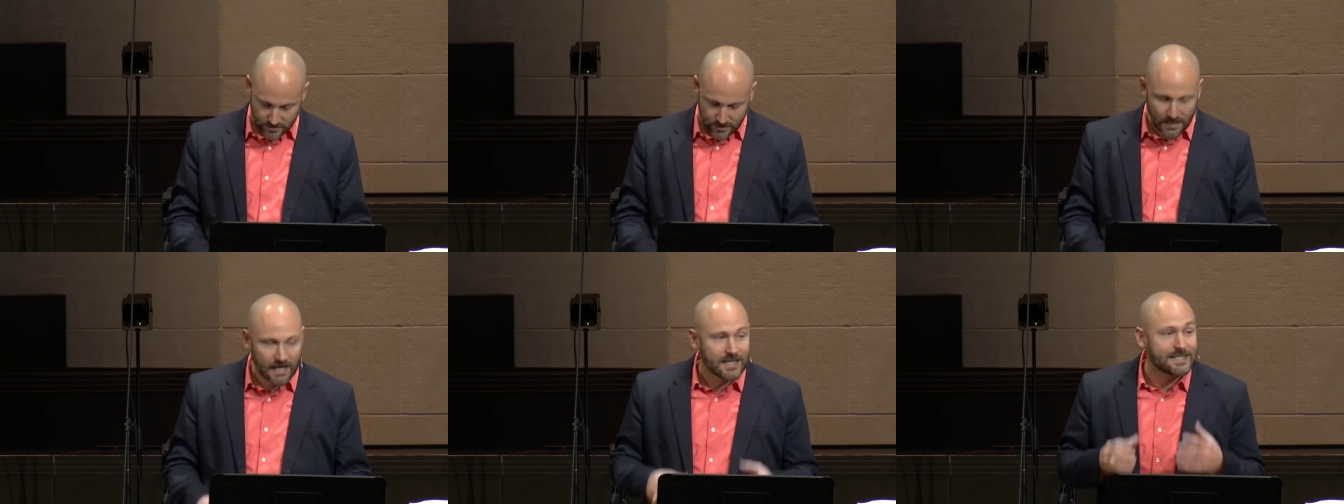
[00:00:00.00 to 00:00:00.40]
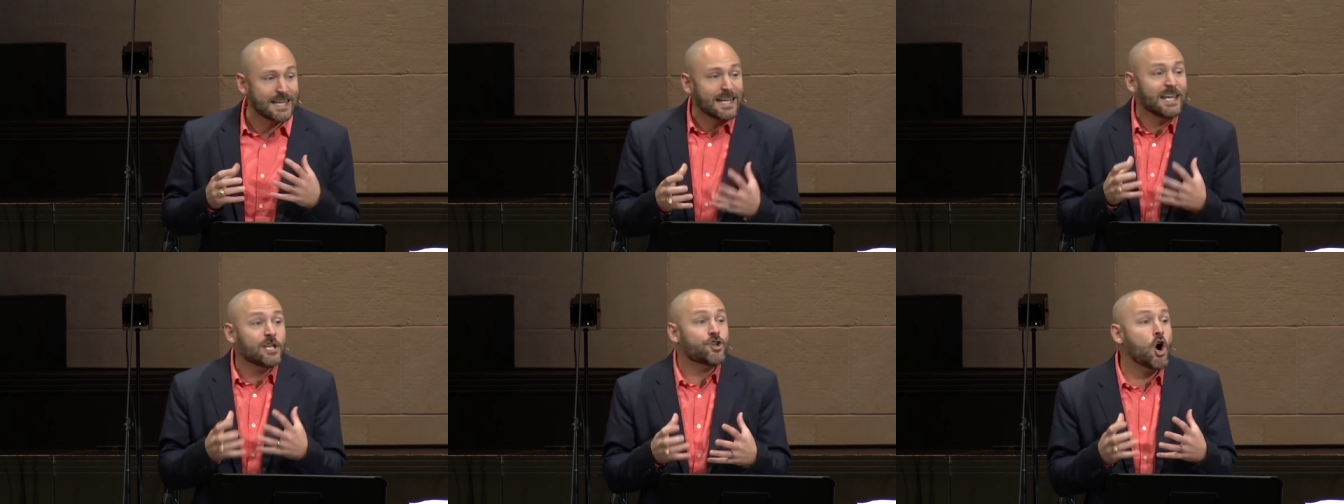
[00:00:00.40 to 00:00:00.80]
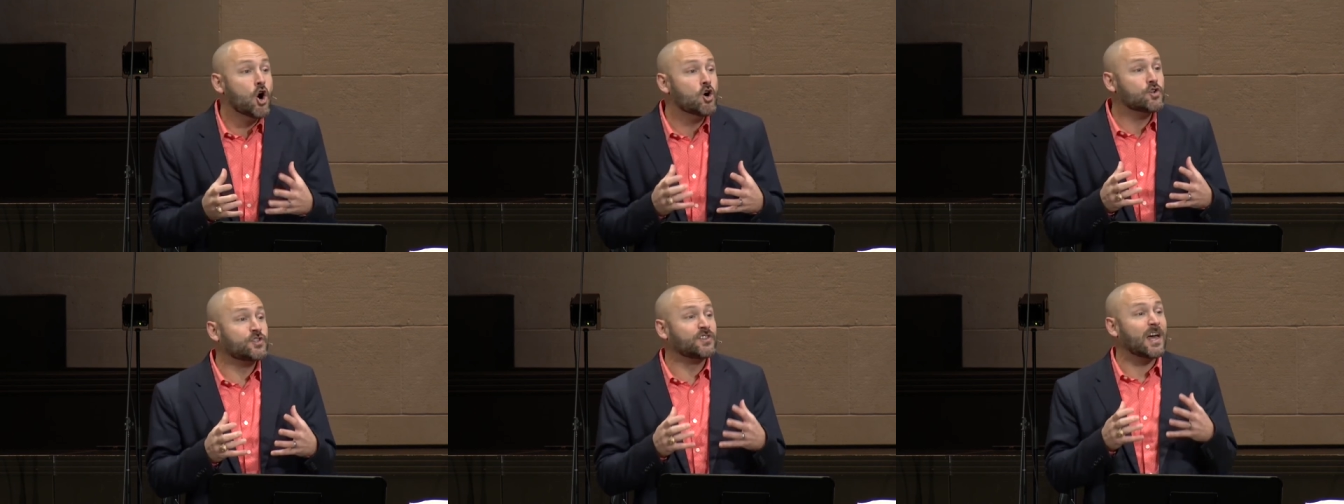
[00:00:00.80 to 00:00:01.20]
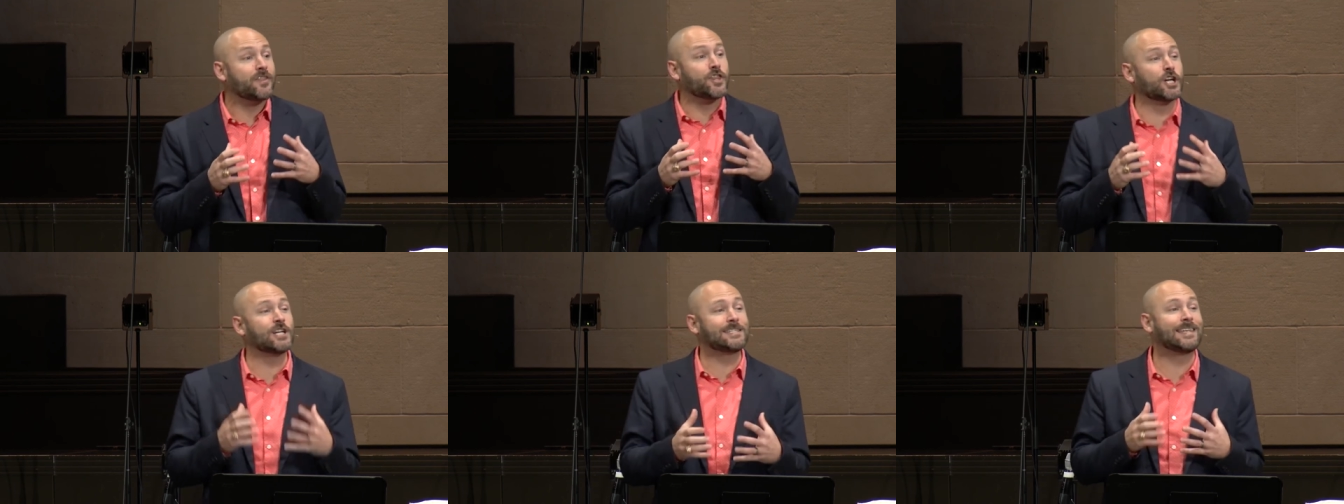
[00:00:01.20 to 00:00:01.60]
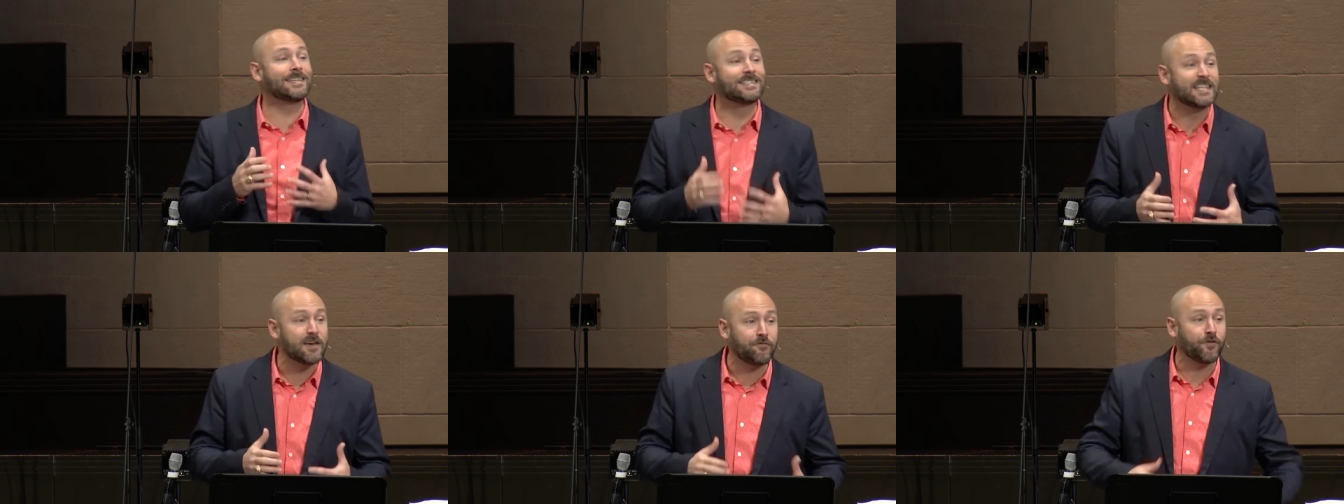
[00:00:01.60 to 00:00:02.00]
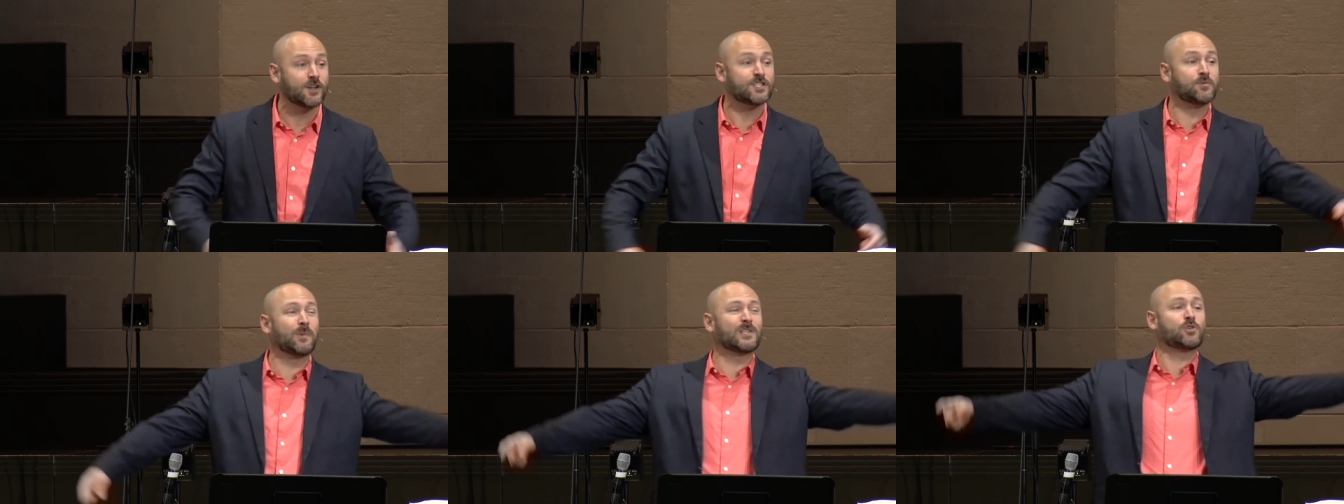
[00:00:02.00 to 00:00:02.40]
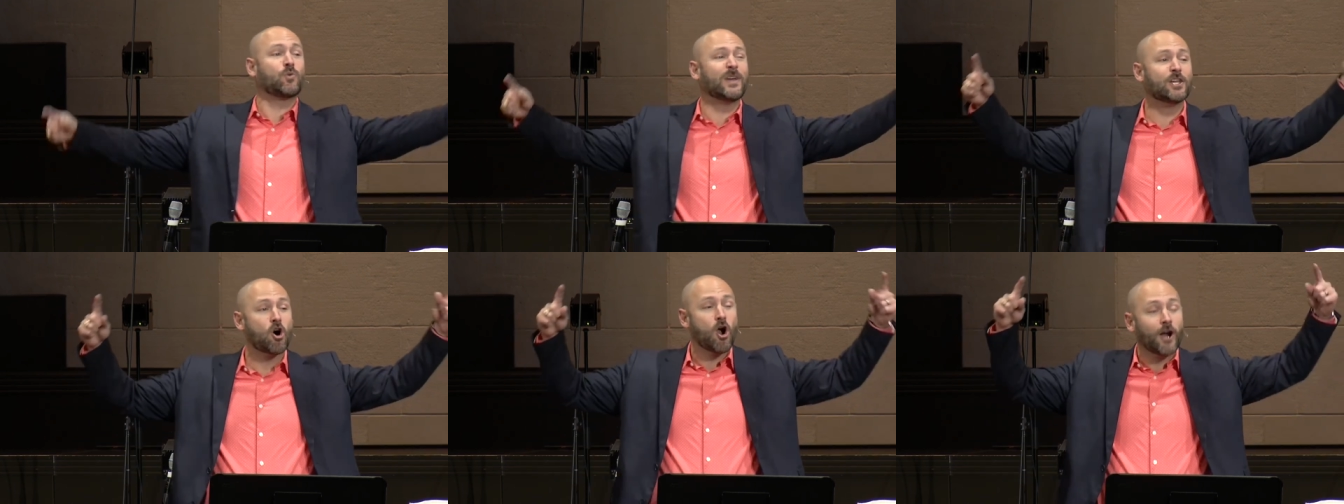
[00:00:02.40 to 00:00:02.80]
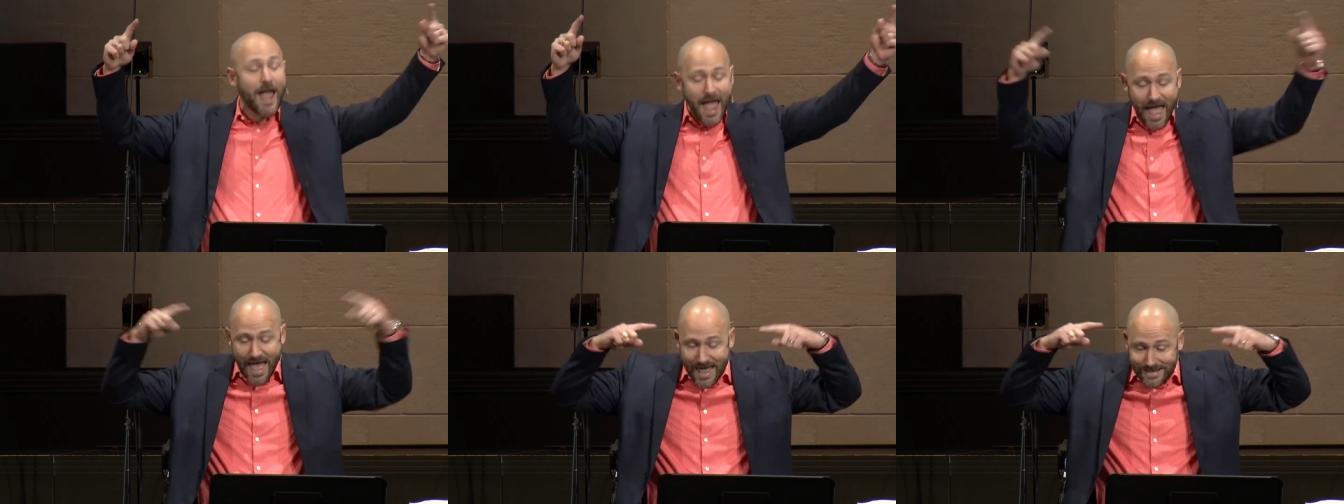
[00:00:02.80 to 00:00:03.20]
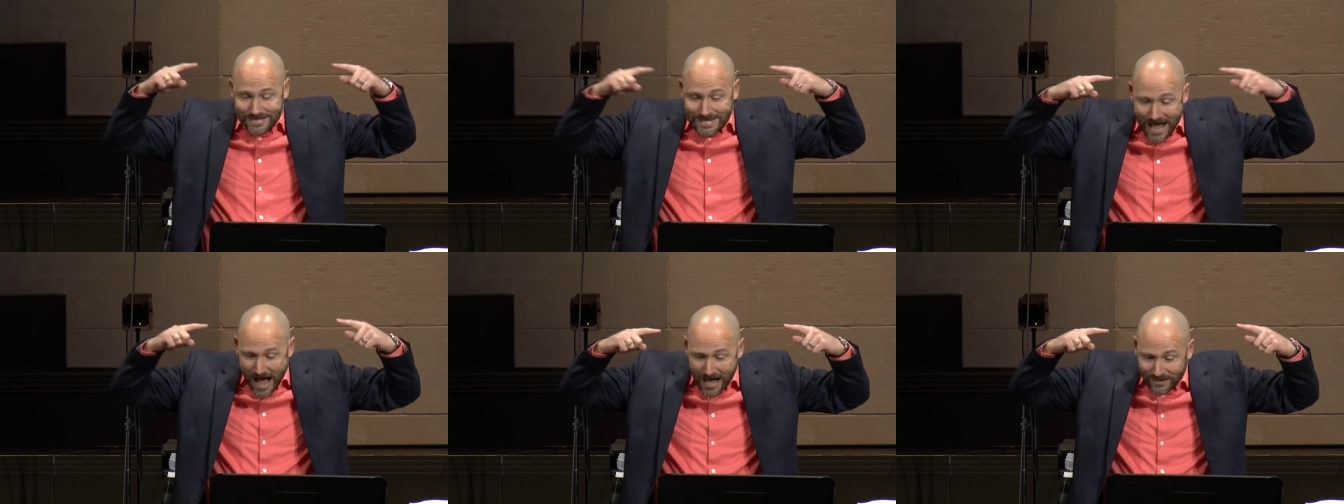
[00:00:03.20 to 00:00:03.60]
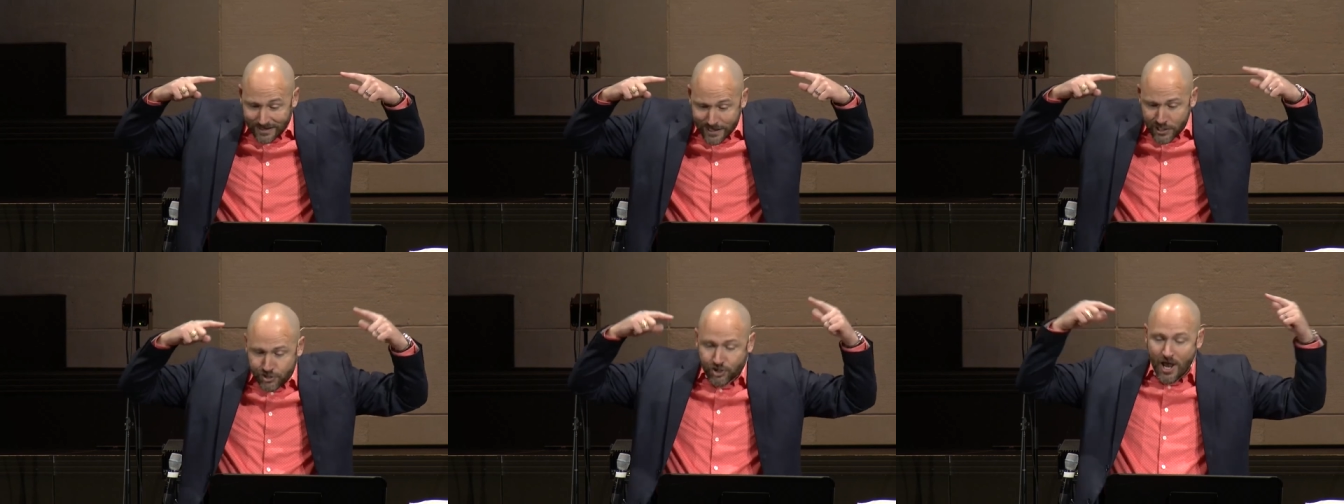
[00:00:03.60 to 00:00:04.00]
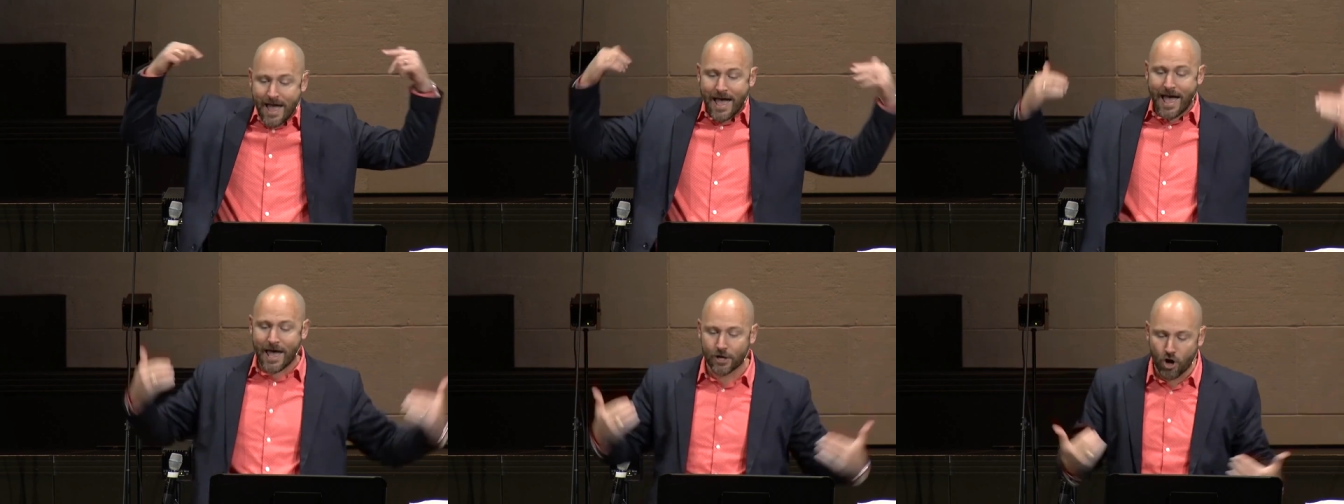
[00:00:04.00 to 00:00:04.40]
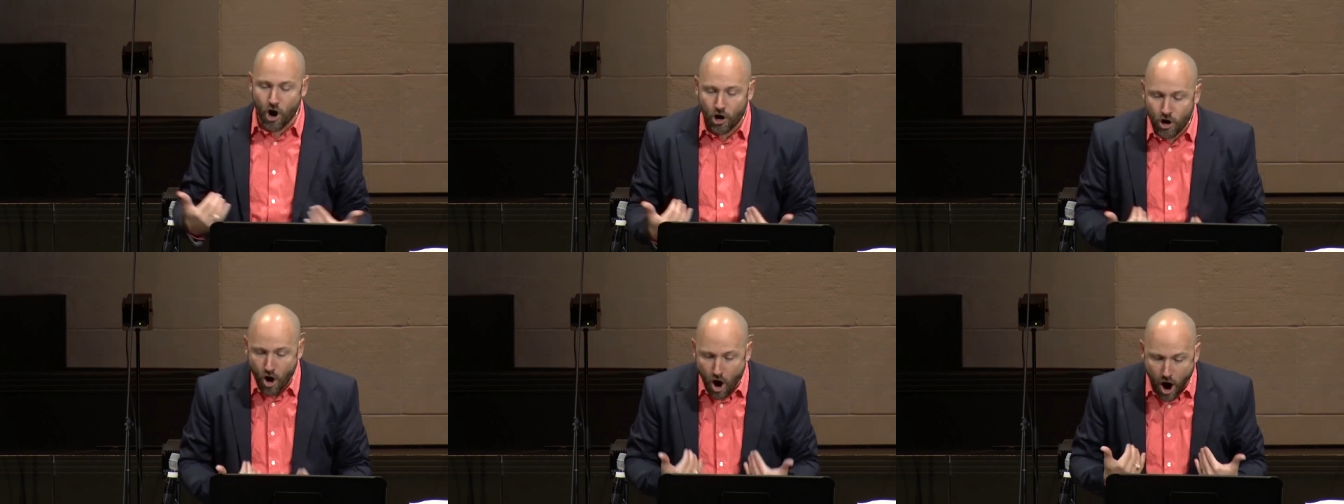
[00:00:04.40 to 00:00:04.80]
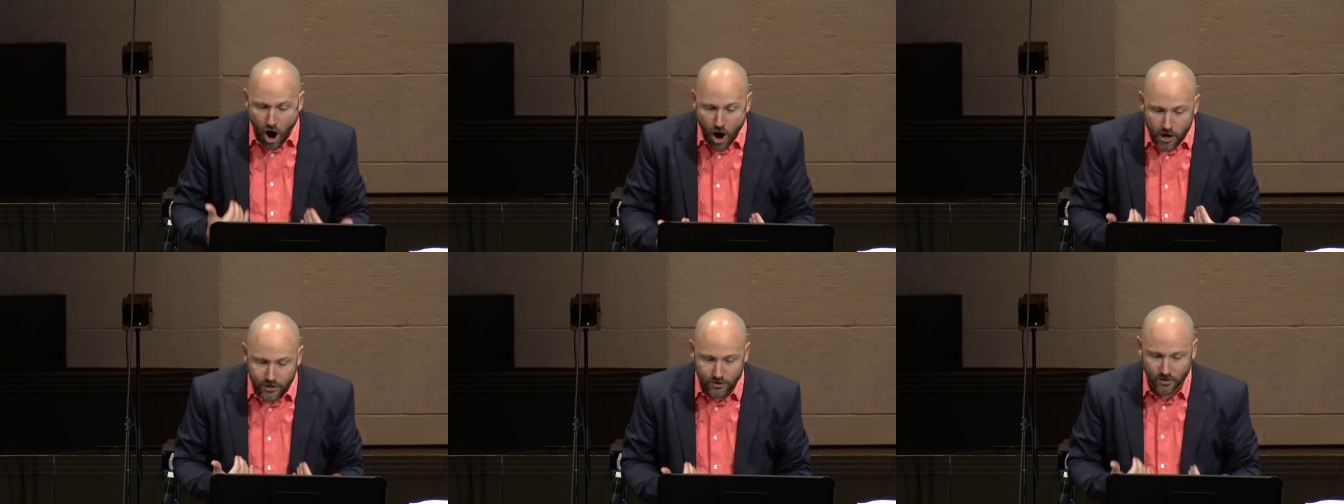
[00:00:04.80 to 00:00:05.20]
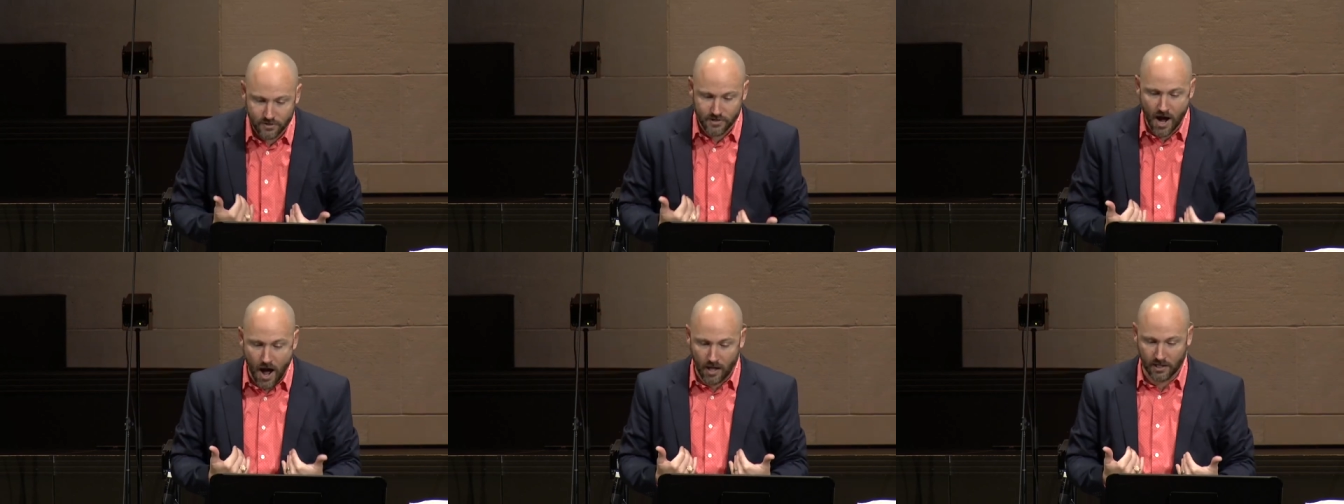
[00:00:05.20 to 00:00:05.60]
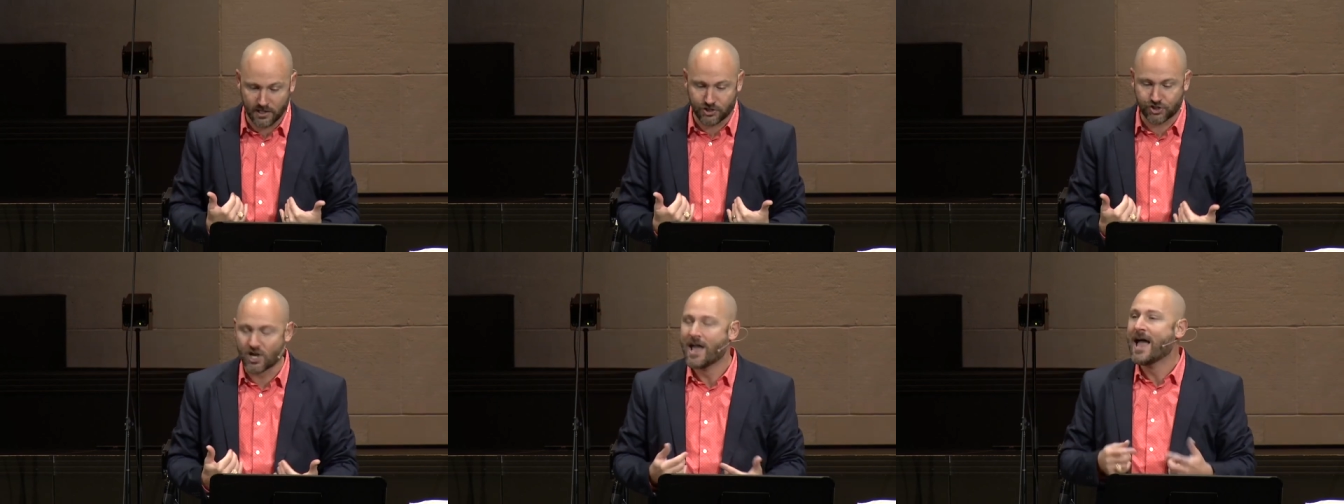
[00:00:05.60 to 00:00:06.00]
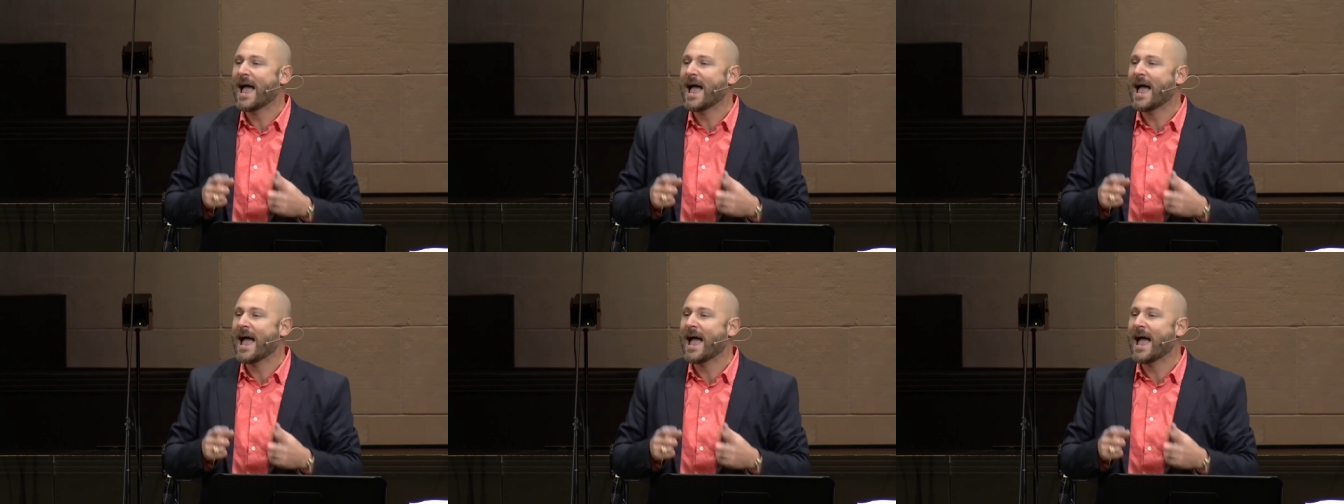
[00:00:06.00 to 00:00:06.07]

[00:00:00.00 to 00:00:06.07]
You see, he knows that there is a difference between our head knowledge and our heart knowledge.